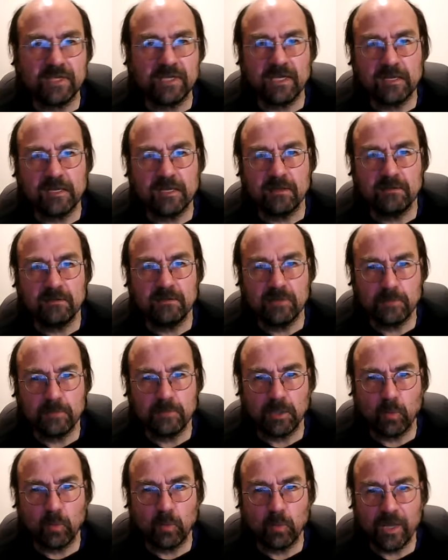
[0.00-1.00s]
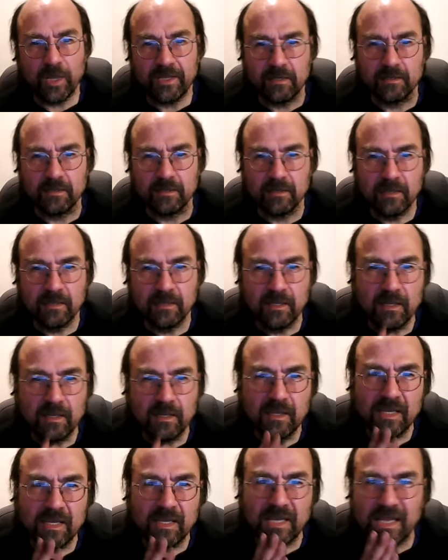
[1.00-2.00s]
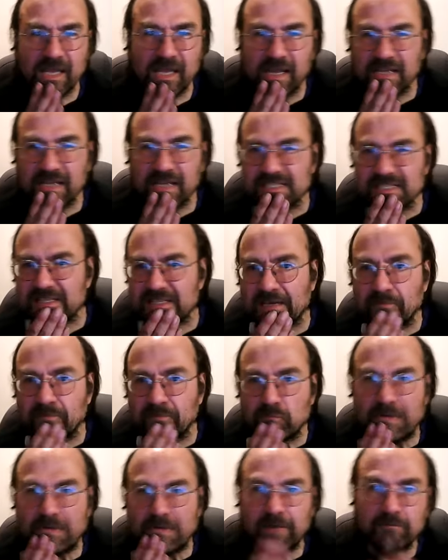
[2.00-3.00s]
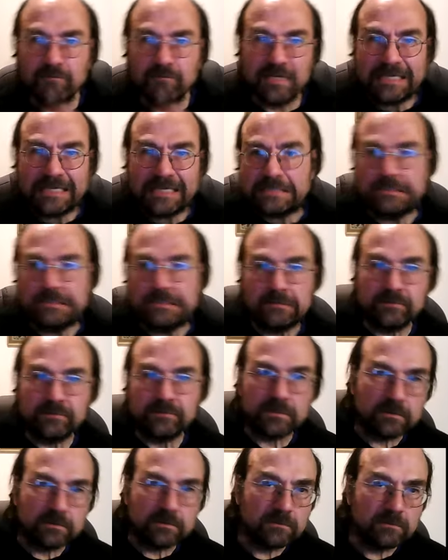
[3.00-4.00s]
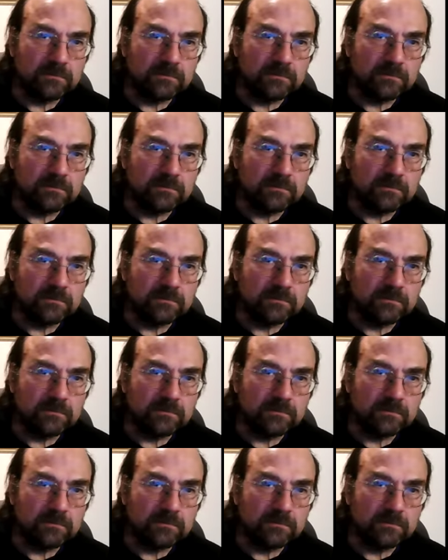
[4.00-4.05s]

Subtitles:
in the middle way, as I've arrived at over